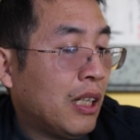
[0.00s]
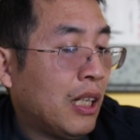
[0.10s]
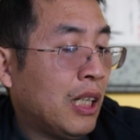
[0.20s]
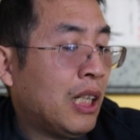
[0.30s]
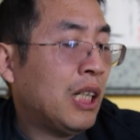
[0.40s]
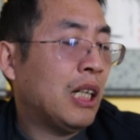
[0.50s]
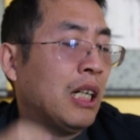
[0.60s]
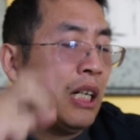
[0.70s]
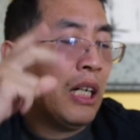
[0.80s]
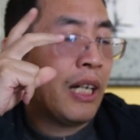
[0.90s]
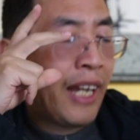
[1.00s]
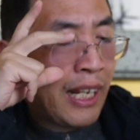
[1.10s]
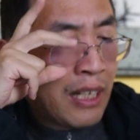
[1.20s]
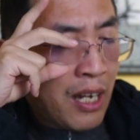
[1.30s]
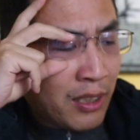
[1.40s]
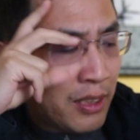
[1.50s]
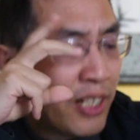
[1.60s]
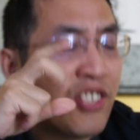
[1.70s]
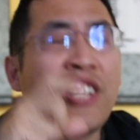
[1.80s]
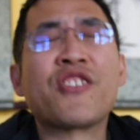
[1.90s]
cannot
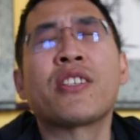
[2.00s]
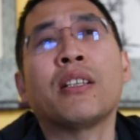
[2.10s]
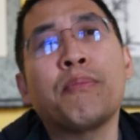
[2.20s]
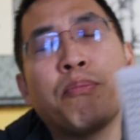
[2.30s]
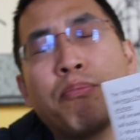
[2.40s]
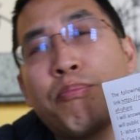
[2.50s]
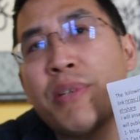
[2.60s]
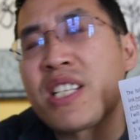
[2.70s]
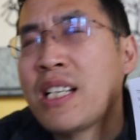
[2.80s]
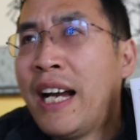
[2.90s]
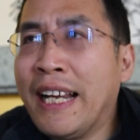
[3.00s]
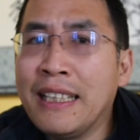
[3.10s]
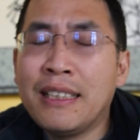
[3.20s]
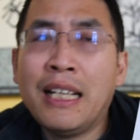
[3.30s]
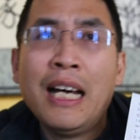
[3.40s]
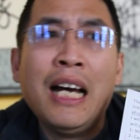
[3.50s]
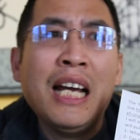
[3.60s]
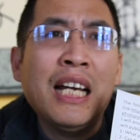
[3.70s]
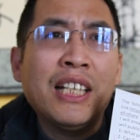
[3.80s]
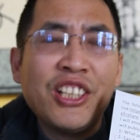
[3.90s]
exist beside the
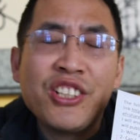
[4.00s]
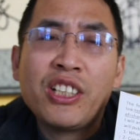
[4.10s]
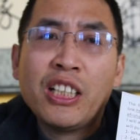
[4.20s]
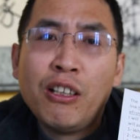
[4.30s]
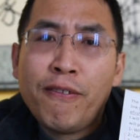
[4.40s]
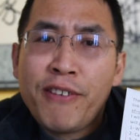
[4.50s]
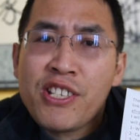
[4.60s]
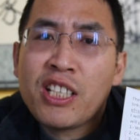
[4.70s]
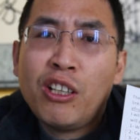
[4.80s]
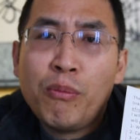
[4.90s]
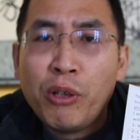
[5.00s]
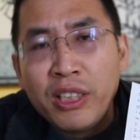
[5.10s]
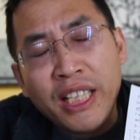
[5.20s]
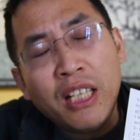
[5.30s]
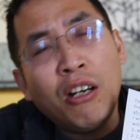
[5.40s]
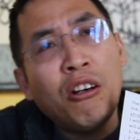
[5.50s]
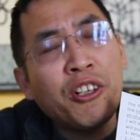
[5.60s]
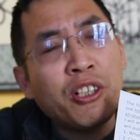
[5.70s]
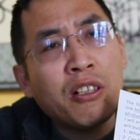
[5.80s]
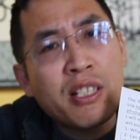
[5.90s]
either your physical body
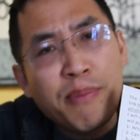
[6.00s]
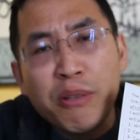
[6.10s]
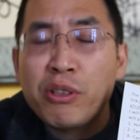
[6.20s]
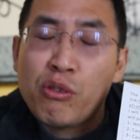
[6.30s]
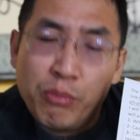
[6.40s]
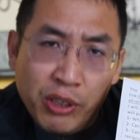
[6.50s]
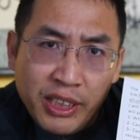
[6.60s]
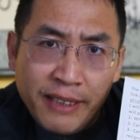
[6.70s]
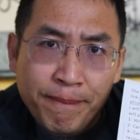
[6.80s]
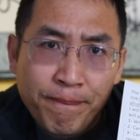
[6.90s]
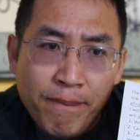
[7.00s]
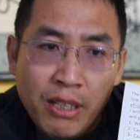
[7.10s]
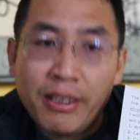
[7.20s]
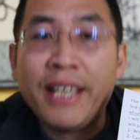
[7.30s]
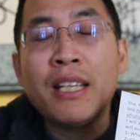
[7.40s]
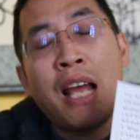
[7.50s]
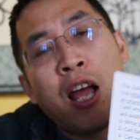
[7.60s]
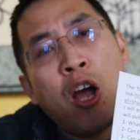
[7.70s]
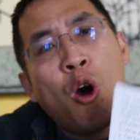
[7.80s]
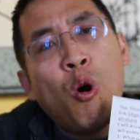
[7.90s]
or your spiritual body. Okay.
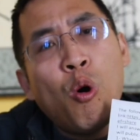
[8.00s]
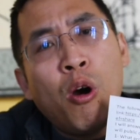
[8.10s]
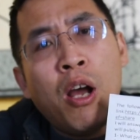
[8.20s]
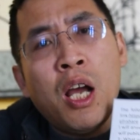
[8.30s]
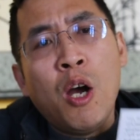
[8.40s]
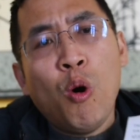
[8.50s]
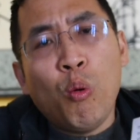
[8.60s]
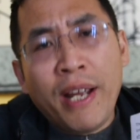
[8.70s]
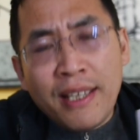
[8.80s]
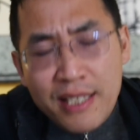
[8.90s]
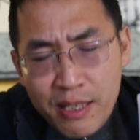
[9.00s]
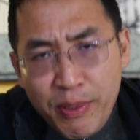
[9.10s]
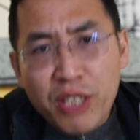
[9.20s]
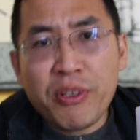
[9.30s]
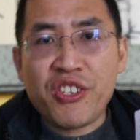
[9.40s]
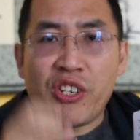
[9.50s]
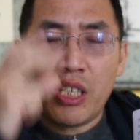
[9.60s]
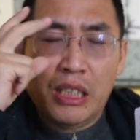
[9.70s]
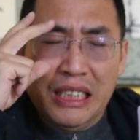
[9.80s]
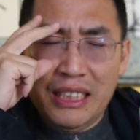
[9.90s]
When the spirit
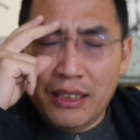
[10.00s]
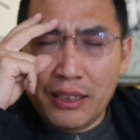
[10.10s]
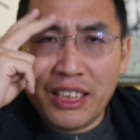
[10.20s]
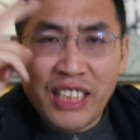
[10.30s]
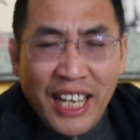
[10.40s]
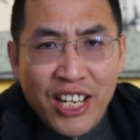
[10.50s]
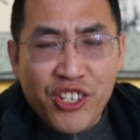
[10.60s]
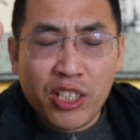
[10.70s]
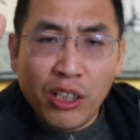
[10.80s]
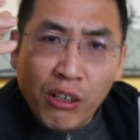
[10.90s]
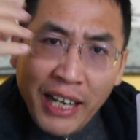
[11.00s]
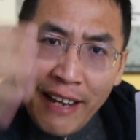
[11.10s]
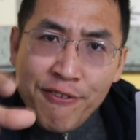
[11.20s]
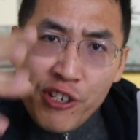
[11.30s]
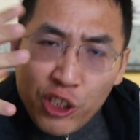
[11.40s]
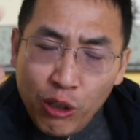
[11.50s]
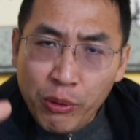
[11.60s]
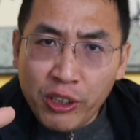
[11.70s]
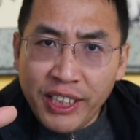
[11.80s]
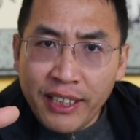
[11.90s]
detached or left your
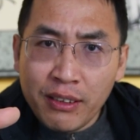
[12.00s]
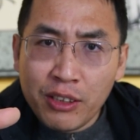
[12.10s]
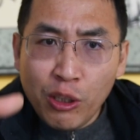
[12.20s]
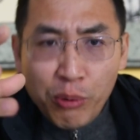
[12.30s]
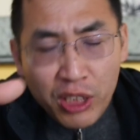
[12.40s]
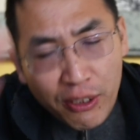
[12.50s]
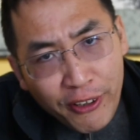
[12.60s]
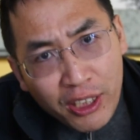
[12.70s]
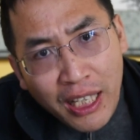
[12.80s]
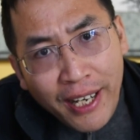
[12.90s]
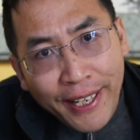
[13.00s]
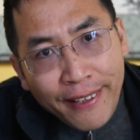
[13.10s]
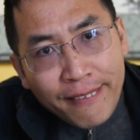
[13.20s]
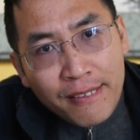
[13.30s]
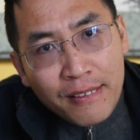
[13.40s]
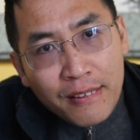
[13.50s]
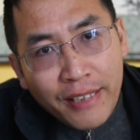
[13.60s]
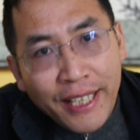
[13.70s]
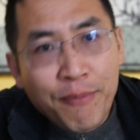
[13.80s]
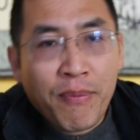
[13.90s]
body will die.
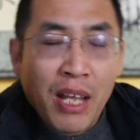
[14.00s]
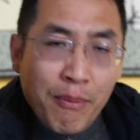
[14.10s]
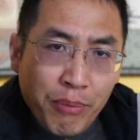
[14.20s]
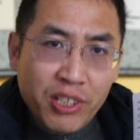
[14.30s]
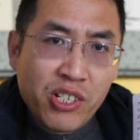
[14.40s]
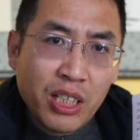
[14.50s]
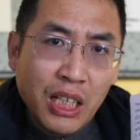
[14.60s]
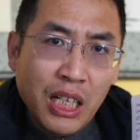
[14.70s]
Okay. But